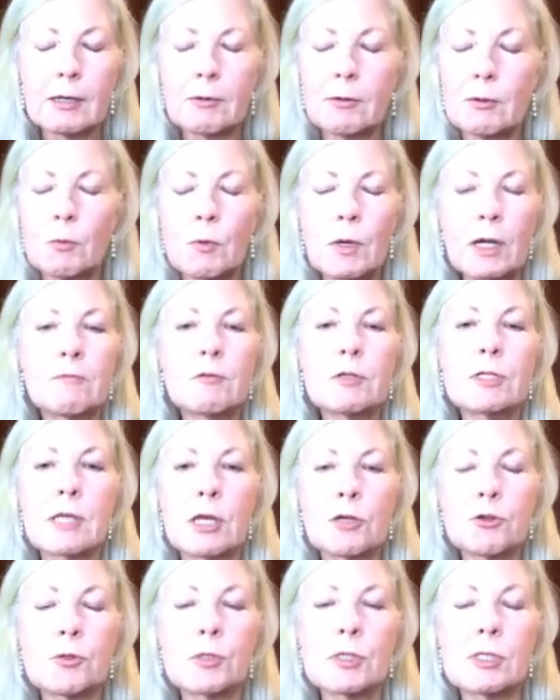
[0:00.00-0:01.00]
whatever
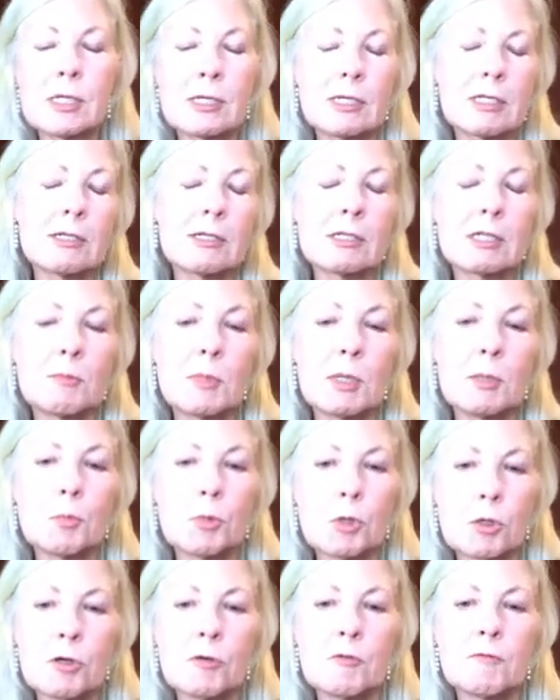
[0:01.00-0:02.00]
schedules needed to be
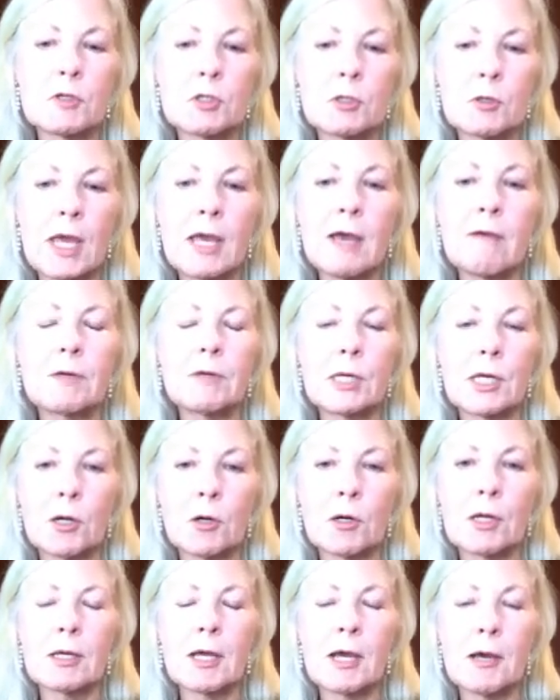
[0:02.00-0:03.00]
moved to have
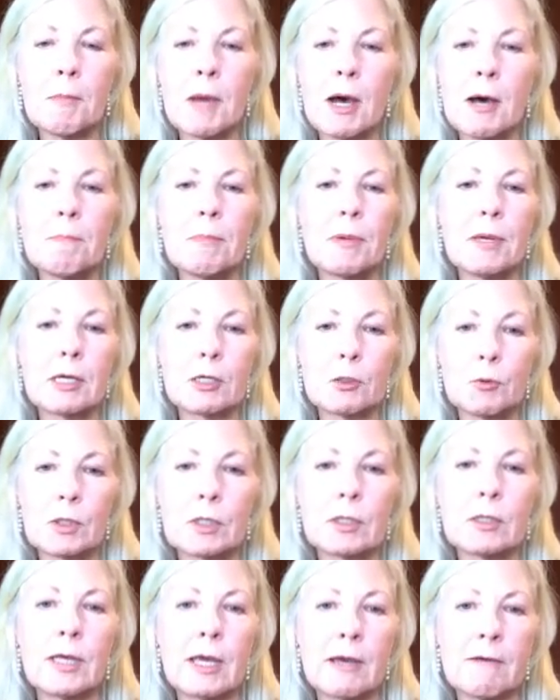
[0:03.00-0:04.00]
Carrie come up and
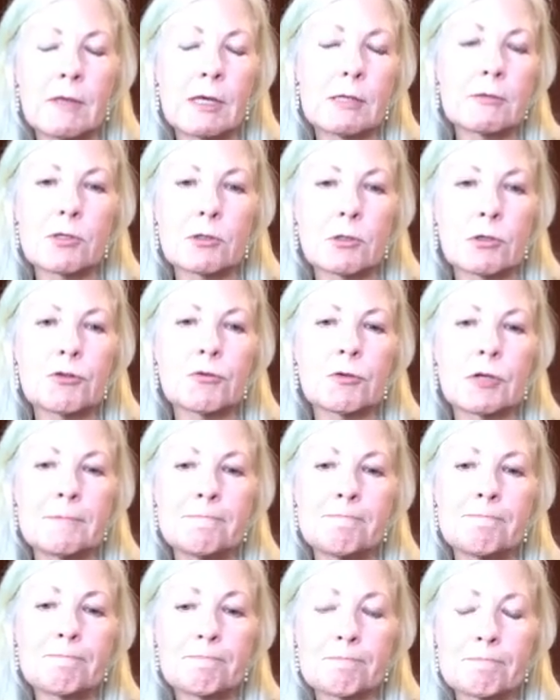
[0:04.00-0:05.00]
quickly have that surgery.
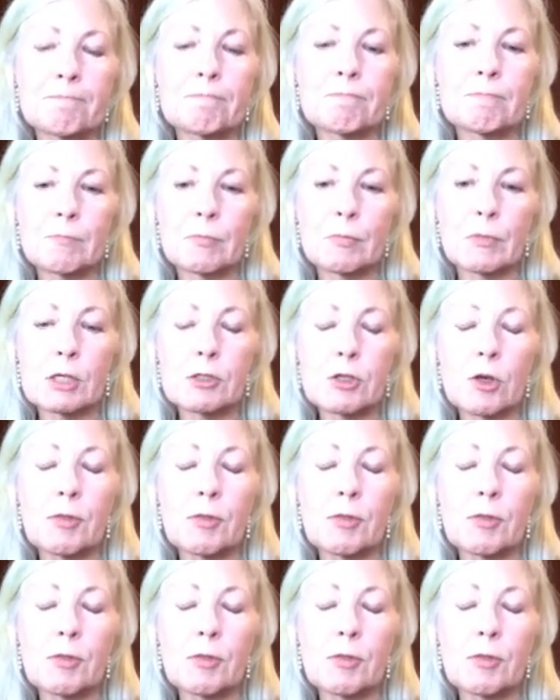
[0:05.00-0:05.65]
So